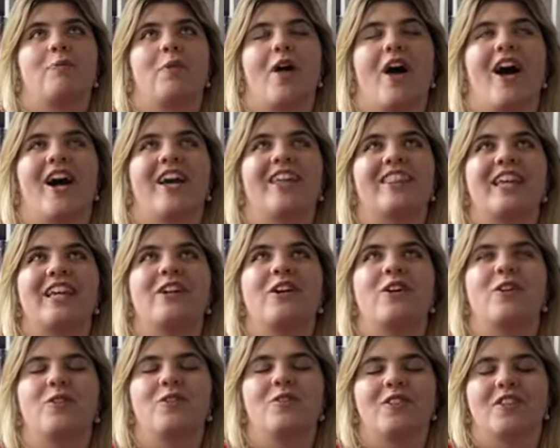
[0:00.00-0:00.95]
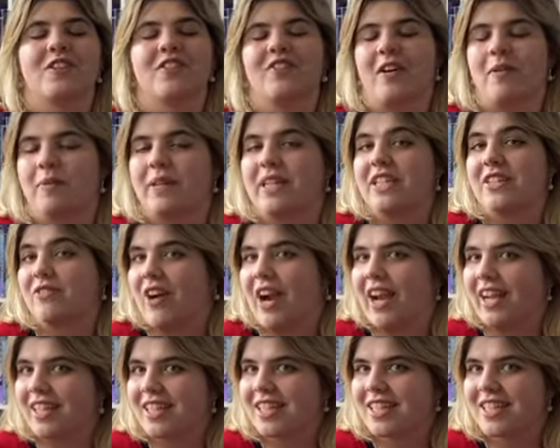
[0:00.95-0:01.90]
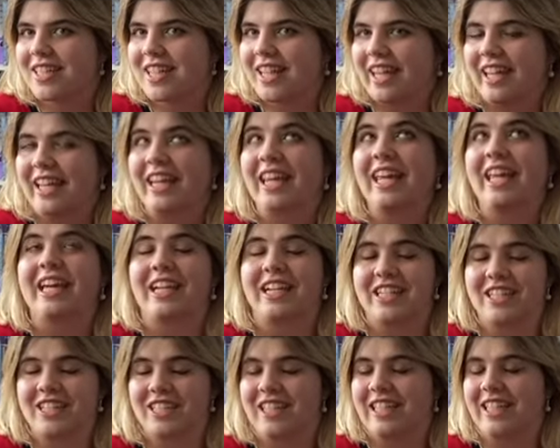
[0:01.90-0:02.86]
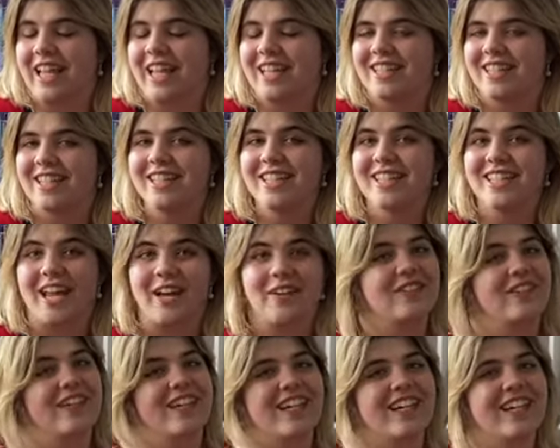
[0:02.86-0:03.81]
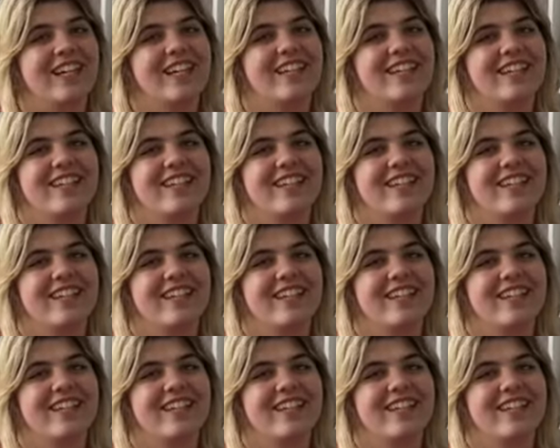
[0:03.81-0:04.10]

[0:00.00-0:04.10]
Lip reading: I think all the feminist rants in English lit lessons, definitely.